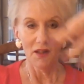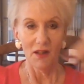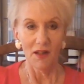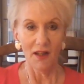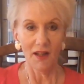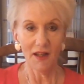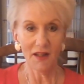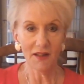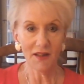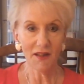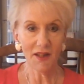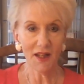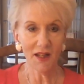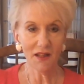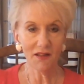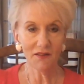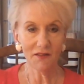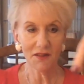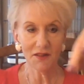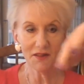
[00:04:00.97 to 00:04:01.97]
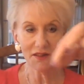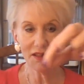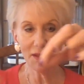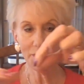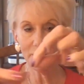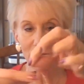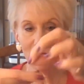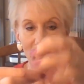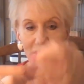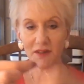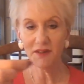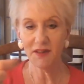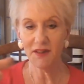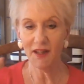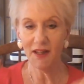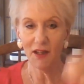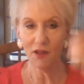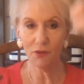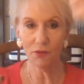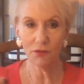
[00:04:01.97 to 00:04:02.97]
and then separate it
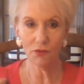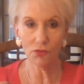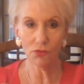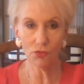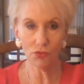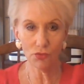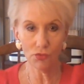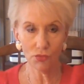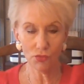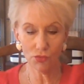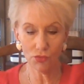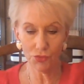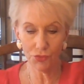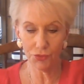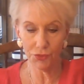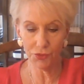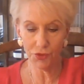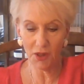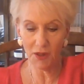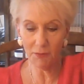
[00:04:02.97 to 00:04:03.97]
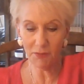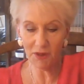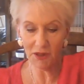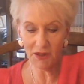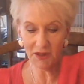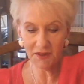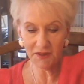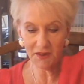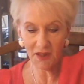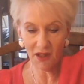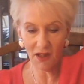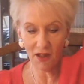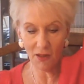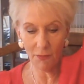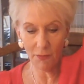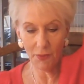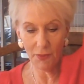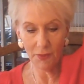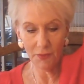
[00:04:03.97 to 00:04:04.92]
out, treble it up,